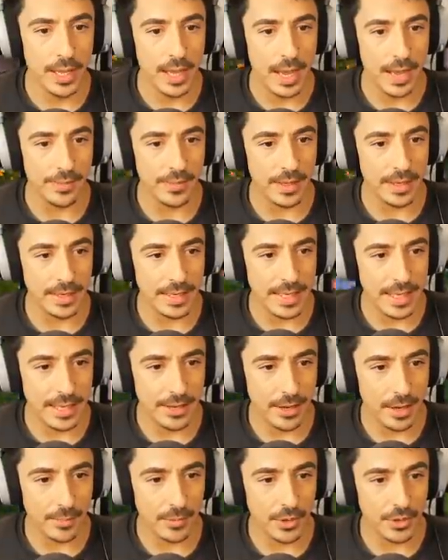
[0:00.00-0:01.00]
And then
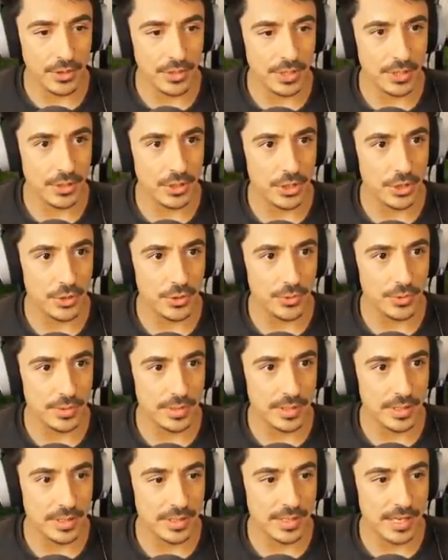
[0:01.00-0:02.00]
here, I'm going to use
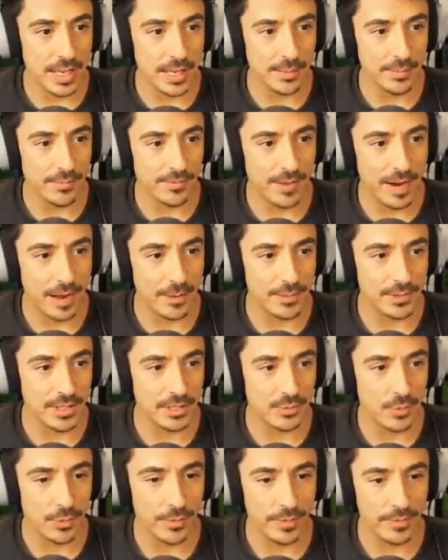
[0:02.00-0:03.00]
the same flowers
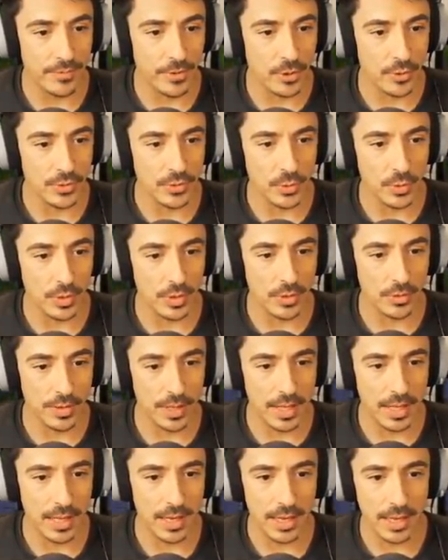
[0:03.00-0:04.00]
as what we've used all along
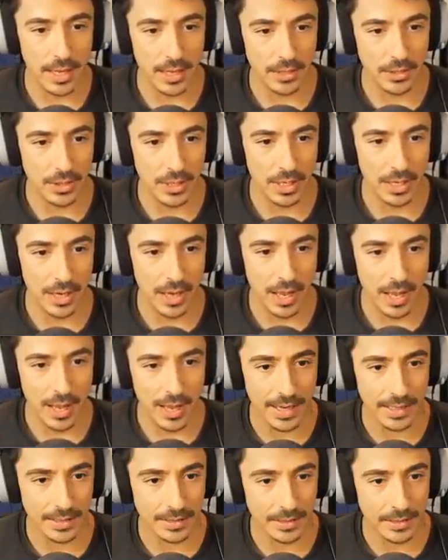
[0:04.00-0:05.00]
here and
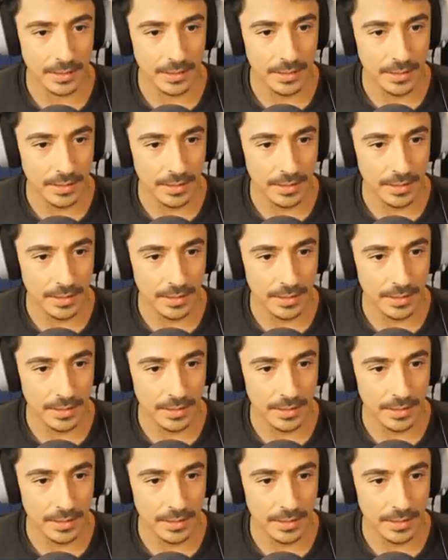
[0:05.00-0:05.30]
line